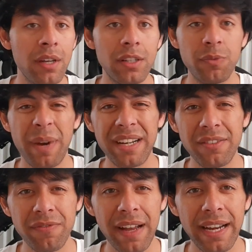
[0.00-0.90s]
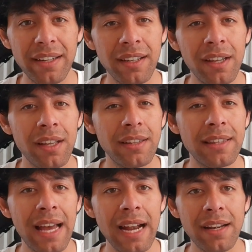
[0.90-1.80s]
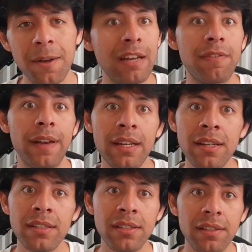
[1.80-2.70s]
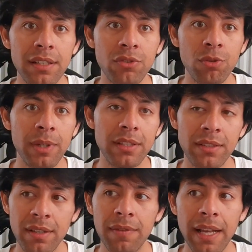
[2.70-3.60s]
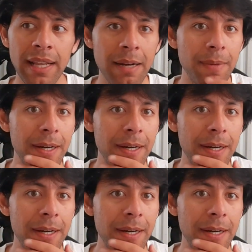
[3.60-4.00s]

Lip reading: despite the fact that inflation has increased so much and stuff like that.